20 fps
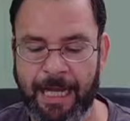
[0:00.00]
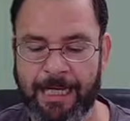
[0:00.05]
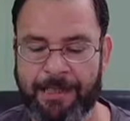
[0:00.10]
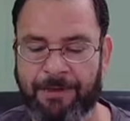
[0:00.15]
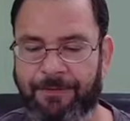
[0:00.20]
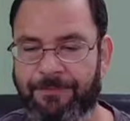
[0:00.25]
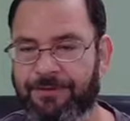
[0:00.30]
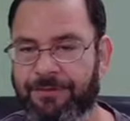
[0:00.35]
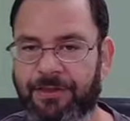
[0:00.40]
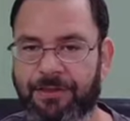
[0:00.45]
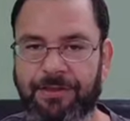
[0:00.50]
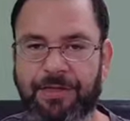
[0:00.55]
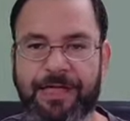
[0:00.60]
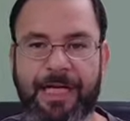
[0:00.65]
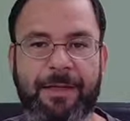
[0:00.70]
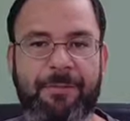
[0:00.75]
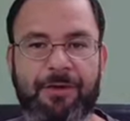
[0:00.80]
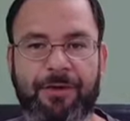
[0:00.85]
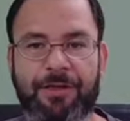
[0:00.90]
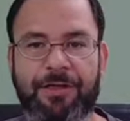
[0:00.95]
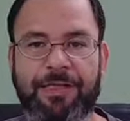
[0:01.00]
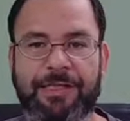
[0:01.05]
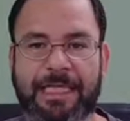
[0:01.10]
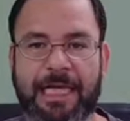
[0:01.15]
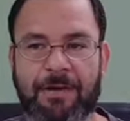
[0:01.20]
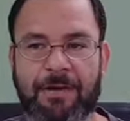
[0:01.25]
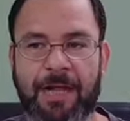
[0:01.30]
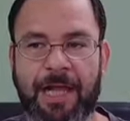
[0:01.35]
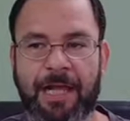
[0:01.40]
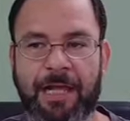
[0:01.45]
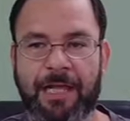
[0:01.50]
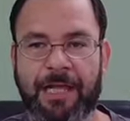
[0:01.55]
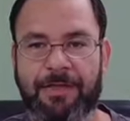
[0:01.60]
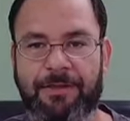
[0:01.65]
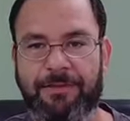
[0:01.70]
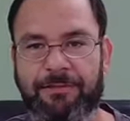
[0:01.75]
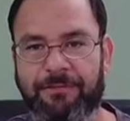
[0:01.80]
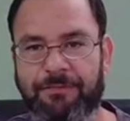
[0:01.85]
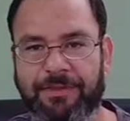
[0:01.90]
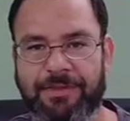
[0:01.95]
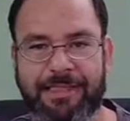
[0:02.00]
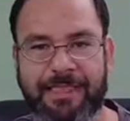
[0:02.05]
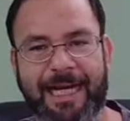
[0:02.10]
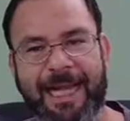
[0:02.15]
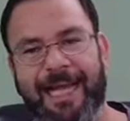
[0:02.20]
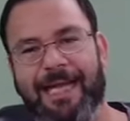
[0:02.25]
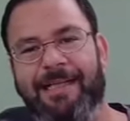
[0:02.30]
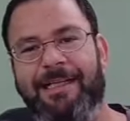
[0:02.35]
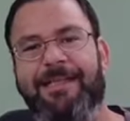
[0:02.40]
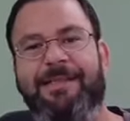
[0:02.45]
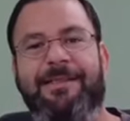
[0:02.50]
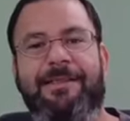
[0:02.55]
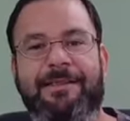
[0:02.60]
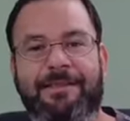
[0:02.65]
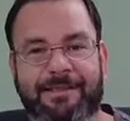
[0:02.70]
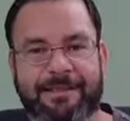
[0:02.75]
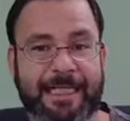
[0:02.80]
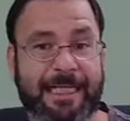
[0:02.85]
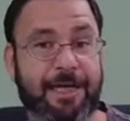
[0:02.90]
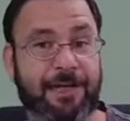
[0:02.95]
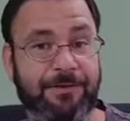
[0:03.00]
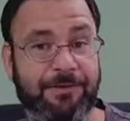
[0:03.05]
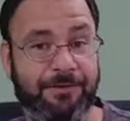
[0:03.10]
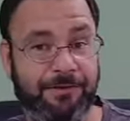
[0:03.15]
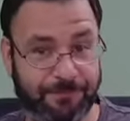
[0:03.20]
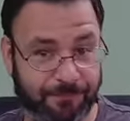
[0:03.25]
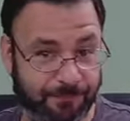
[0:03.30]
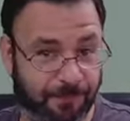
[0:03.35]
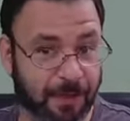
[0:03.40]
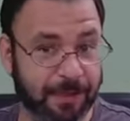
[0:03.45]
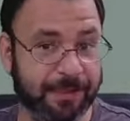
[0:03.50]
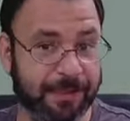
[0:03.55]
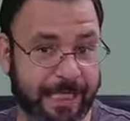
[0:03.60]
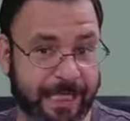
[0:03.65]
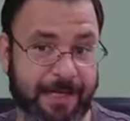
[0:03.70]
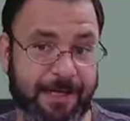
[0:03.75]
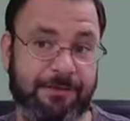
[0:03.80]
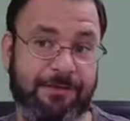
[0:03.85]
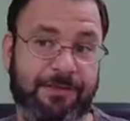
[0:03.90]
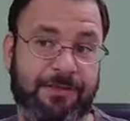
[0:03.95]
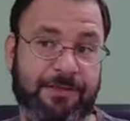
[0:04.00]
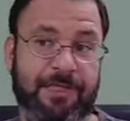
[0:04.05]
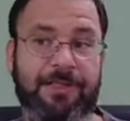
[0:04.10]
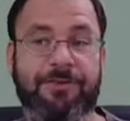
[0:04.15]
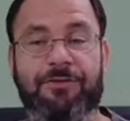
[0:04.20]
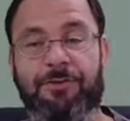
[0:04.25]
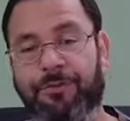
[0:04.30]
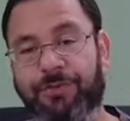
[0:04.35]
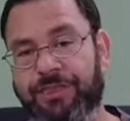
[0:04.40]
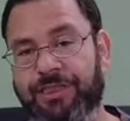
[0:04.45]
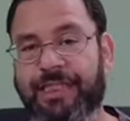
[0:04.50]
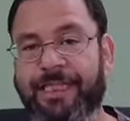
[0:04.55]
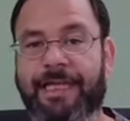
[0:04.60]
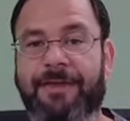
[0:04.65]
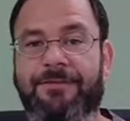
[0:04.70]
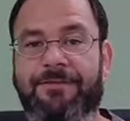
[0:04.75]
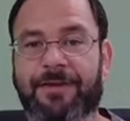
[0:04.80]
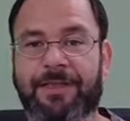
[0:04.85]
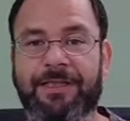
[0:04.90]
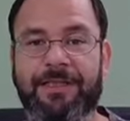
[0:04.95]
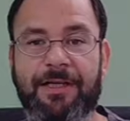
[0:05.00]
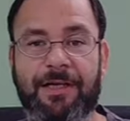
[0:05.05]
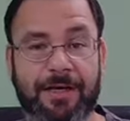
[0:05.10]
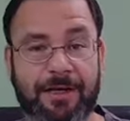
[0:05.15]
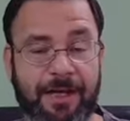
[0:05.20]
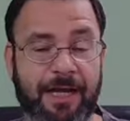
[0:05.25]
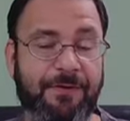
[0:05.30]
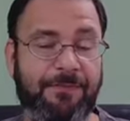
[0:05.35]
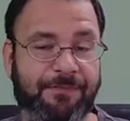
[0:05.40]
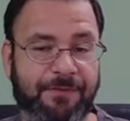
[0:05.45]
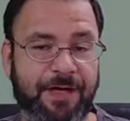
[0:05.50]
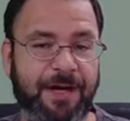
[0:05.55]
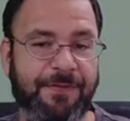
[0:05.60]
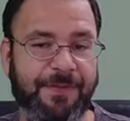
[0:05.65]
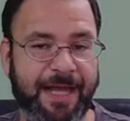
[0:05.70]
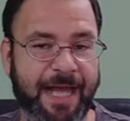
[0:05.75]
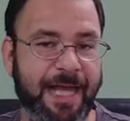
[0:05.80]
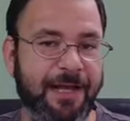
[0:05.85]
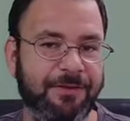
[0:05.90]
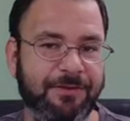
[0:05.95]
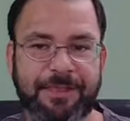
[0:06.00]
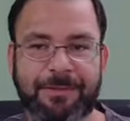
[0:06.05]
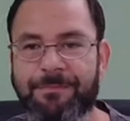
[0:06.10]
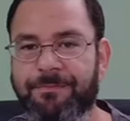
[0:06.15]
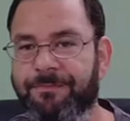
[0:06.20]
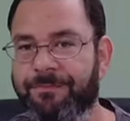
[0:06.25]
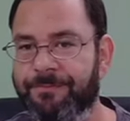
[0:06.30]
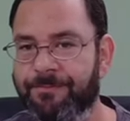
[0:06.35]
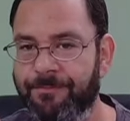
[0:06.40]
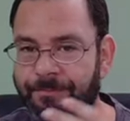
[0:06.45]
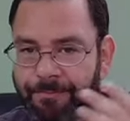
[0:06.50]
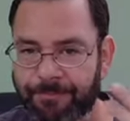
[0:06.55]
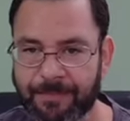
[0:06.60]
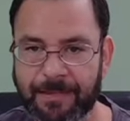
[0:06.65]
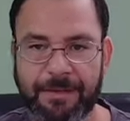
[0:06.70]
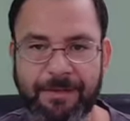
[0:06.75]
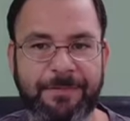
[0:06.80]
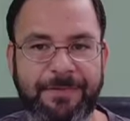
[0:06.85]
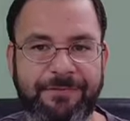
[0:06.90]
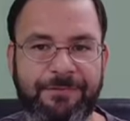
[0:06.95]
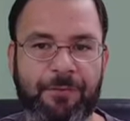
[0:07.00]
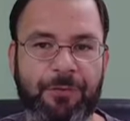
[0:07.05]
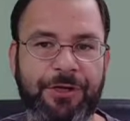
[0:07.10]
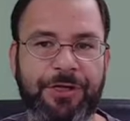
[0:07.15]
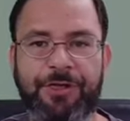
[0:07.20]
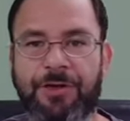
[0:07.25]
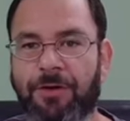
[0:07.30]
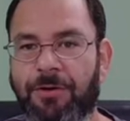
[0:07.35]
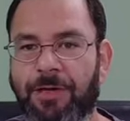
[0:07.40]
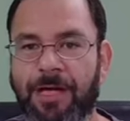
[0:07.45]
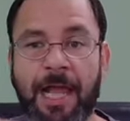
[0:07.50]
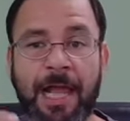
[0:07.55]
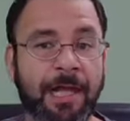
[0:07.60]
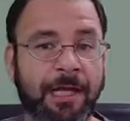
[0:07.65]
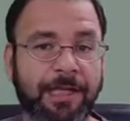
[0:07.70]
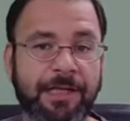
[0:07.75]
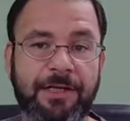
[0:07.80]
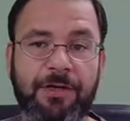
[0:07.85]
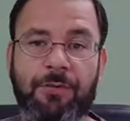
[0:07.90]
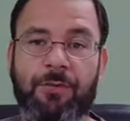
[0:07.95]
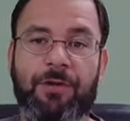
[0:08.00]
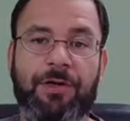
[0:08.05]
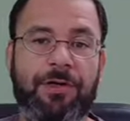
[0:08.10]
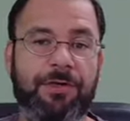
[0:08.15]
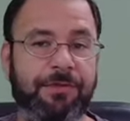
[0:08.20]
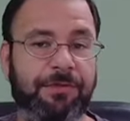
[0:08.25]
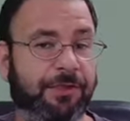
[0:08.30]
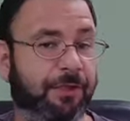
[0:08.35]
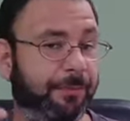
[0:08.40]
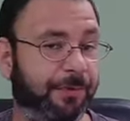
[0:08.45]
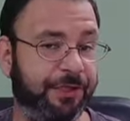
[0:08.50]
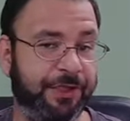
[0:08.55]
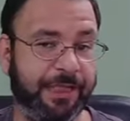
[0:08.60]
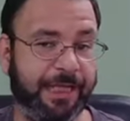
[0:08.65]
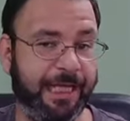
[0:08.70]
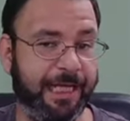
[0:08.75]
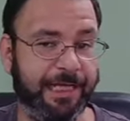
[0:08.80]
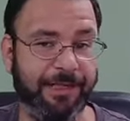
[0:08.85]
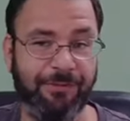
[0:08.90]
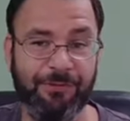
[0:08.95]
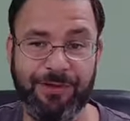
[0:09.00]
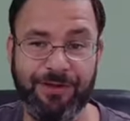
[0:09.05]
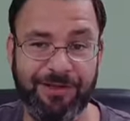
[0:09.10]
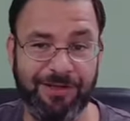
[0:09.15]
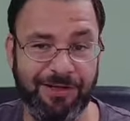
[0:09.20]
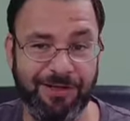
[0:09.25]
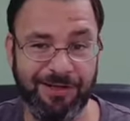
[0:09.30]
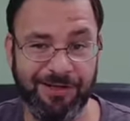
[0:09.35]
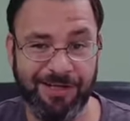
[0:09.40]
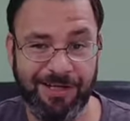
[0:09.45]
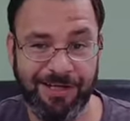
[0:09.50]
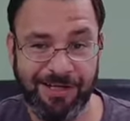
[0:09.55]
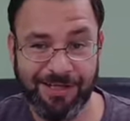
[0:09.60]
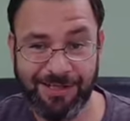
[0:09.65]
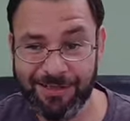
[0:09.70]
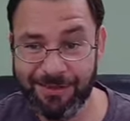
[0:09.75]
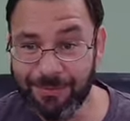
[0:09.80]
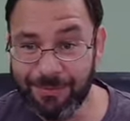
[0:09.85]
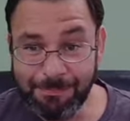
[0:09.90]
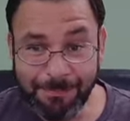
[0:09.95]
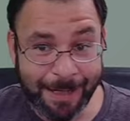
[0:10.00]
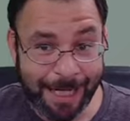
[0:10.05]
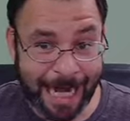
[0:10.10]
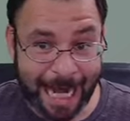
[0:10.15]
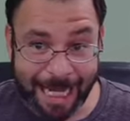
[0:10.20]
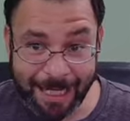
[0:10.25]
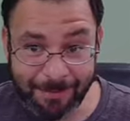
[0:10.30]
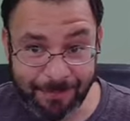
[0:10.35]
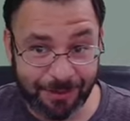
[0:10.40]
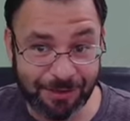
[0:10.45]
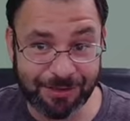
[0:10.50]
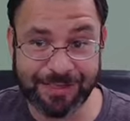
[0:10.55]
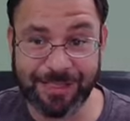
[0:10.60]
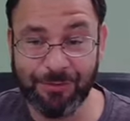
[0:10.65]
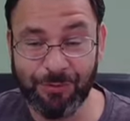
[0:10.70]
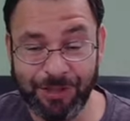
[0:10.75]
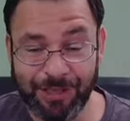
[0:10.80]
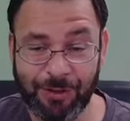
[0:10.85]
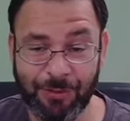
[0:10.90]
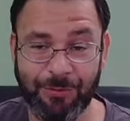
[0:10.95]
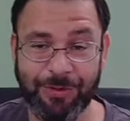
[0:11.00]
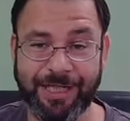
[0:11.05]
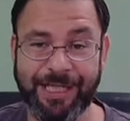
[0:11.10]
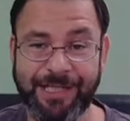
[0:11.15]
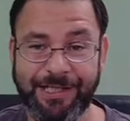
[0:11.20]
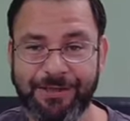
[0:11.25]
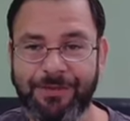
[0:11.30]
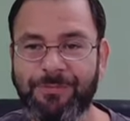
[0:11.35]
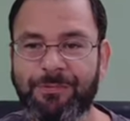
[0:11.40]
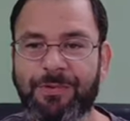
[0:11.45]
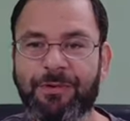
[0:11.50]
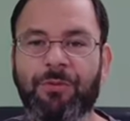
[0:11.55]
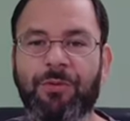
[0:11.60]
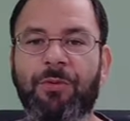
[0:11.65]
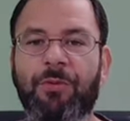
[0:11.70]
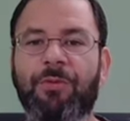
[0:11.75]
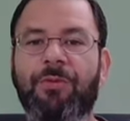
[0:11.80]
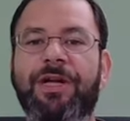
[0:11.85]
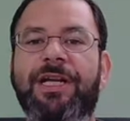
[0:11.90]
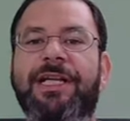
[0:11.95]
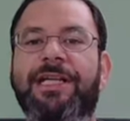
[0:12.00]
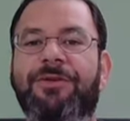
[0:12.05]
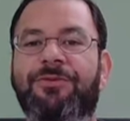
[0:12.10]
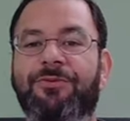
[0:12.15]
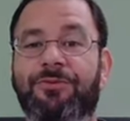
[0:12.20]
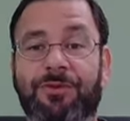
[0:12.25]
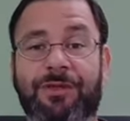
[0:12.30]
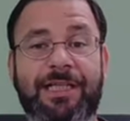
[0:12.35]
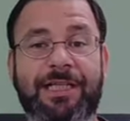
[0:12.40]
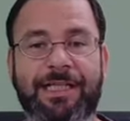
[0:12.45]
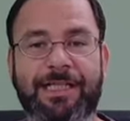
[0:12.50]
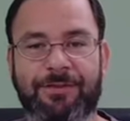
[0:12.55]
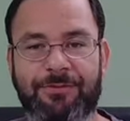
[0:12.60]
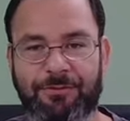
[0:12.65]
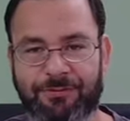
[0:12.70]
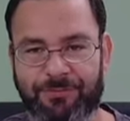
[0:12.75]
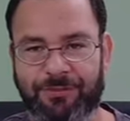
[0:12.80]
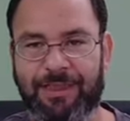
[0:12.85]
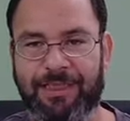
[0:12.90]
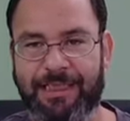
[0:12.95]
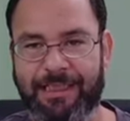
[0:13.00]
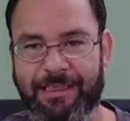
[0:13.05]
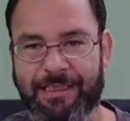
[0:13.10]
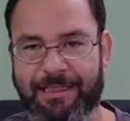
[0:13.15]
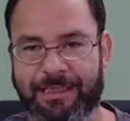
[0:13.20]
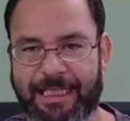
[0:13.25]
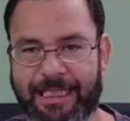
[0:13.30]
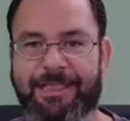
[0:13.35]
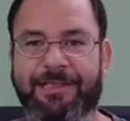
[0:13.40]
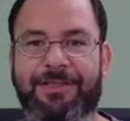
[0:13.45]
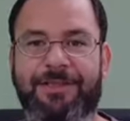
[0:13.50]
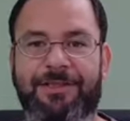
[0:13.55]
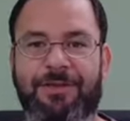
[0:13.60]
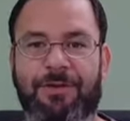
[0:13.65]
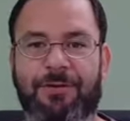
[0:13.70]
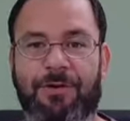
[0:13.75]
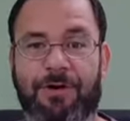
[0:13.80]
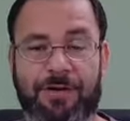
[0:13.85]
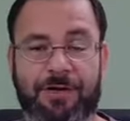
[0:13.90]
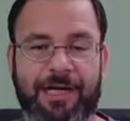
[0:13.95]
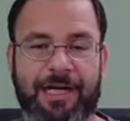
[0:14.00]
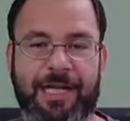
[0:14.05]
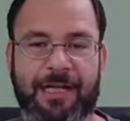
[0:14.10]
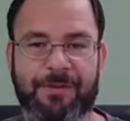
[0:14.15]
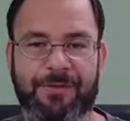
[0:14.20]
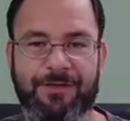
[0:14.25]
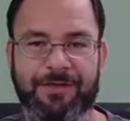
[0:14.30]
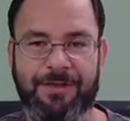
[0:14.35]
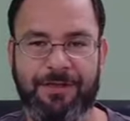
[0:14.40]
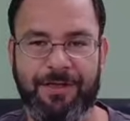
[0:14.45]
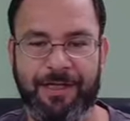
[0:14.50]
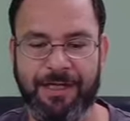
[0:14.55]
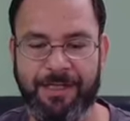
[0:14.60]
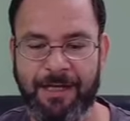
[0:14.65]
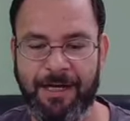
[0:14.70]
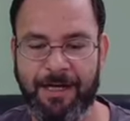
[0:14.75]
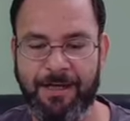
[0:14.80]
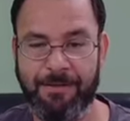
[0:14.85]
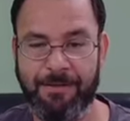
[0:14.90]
and all of a sudden the neighborhood is out, and we said, hey, let's just sit out front the house, all right? So we're sitting out front of the house, and before you know it, you know, we're communicating with our neighbors that we already knew, but we're really, really, really getting to know our neighbors, all right?